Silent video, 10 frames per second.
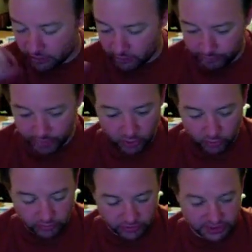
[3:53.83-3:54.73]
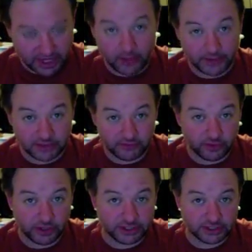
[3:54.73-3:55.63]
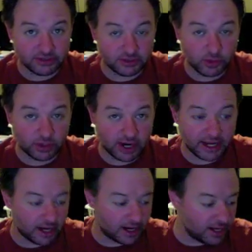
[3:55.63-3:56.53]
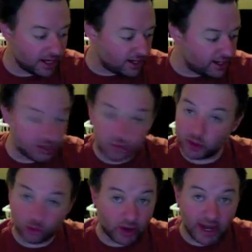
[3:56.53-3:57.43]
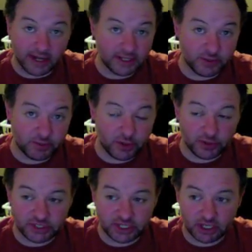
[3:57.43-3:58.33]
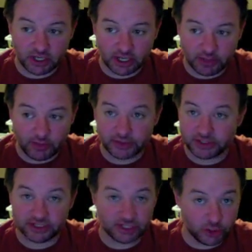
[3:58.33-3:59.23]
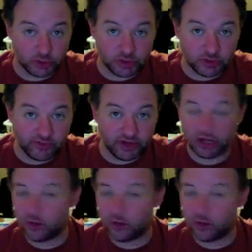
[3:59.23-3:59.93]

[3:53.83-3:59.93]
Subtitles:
bone skeleton for his Twitter icon. He's been great. He's been posting. He posted us a YouTube video. I